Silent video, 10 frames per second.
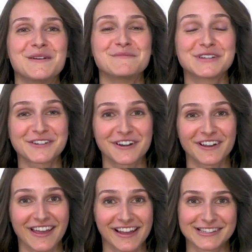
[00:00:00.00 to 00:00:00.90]
Be sure to
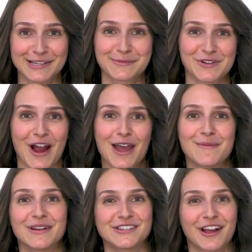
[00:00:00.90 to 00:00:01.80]
like and subscribe
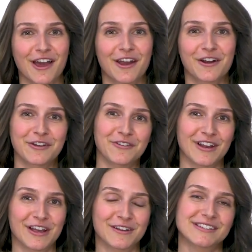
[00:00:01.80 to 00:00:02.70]
and check out our new
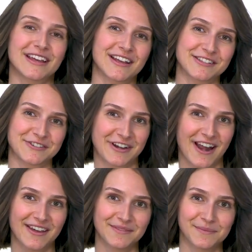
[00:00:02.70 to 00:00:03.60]
videos at
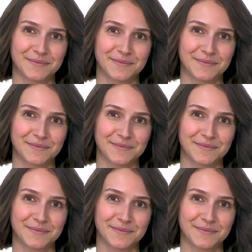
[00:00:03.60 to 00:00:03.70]
HistoryNet.